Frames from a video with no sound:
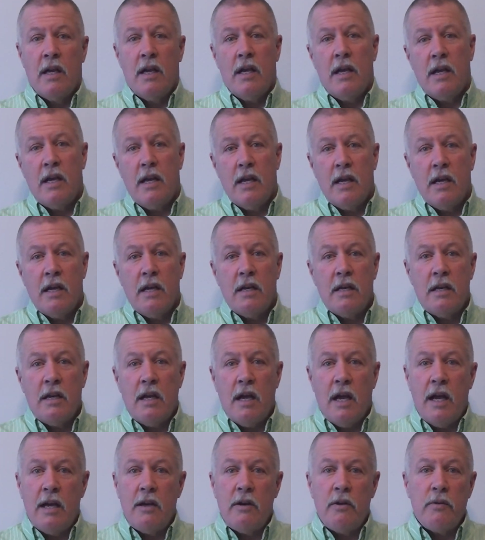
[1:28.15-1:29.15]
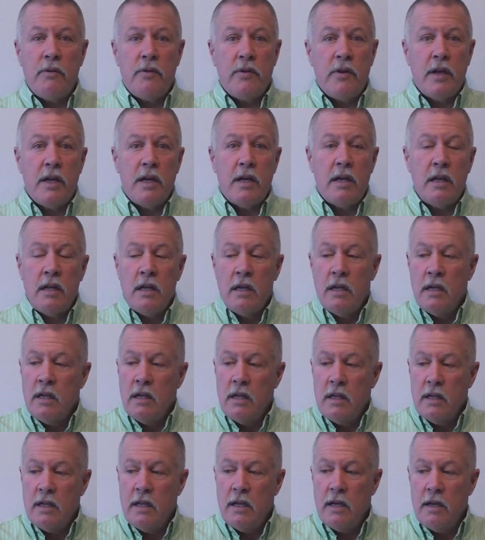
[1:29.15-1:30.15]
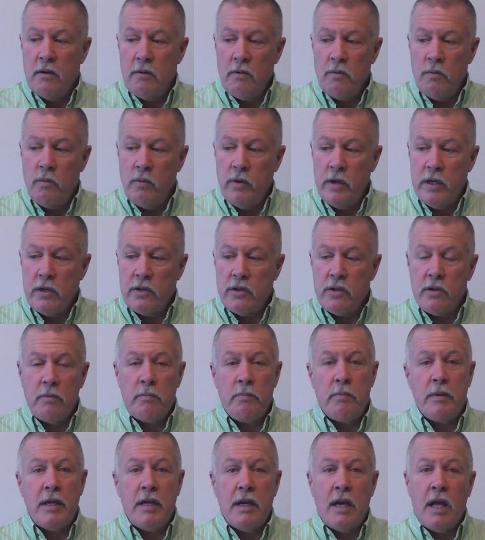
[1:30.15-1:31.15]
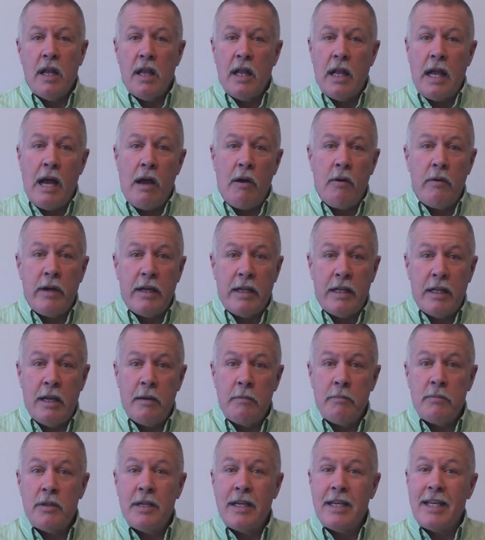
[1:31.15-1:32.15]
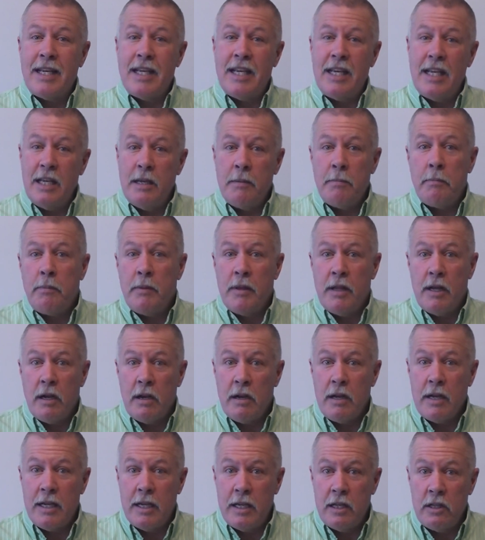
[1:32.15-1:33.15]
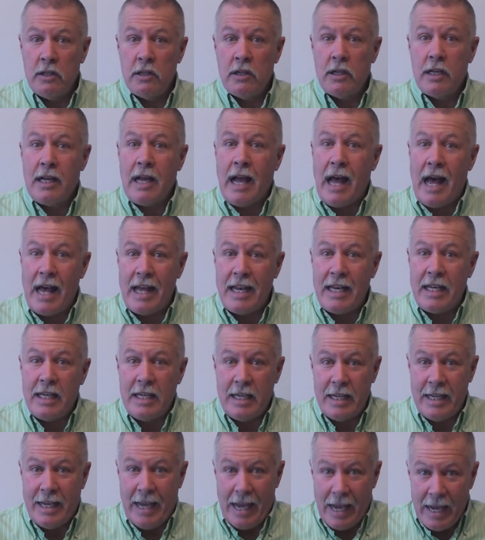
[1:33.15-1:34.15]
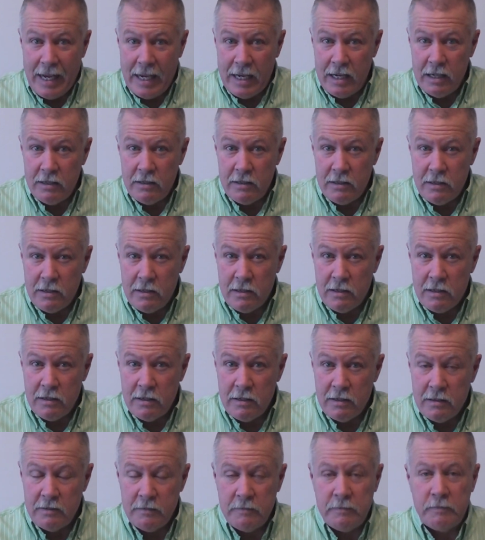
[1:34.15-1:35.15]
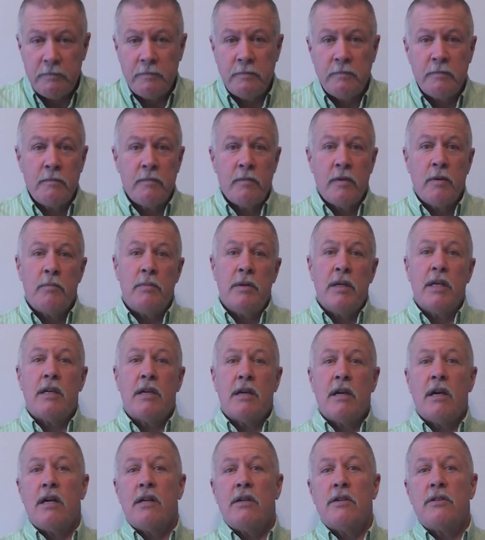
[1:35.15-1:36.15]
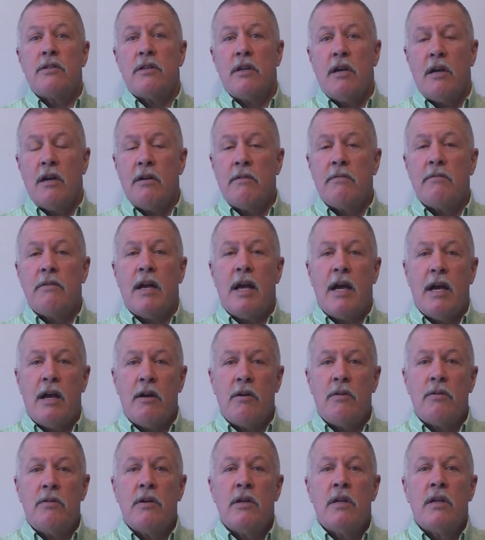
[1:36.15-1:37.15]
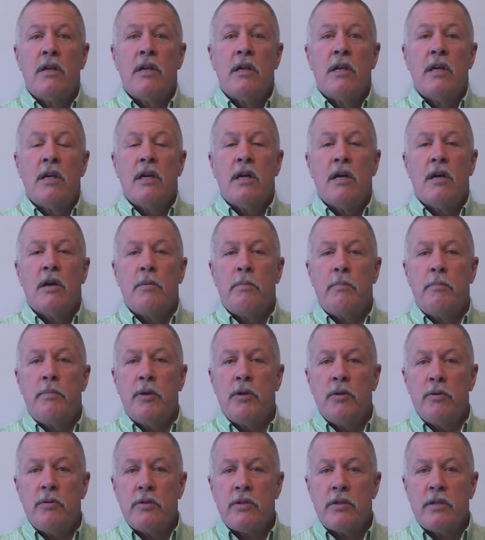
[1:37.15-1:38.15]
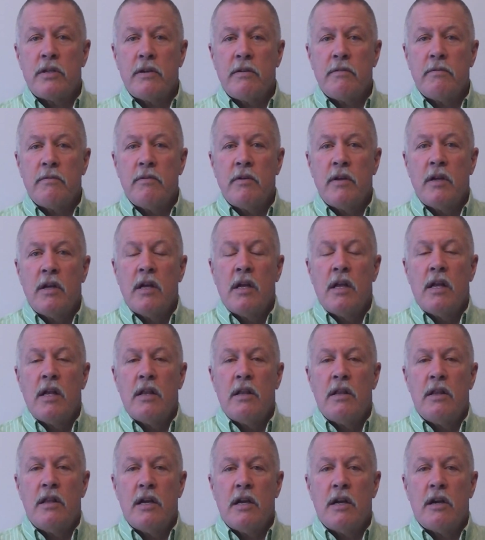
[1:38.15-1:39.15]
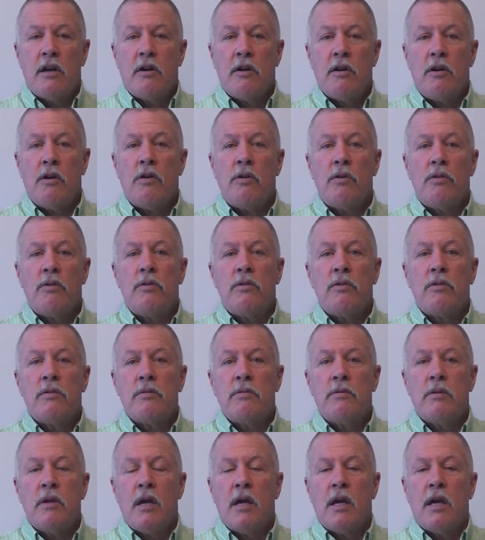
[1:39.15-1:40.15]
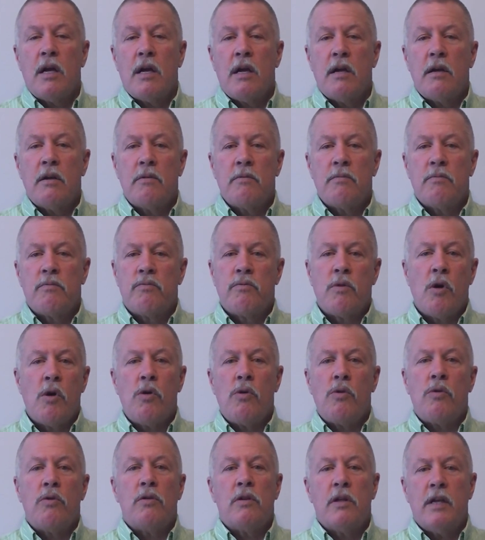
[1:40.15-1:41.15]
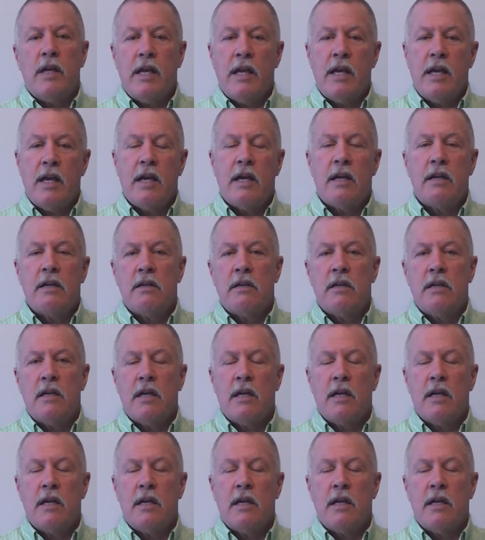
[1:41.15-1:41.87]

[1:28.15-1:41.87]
and I don't think that we should be allowing them to keep their ill-gotten gains because of how abusive their whole role and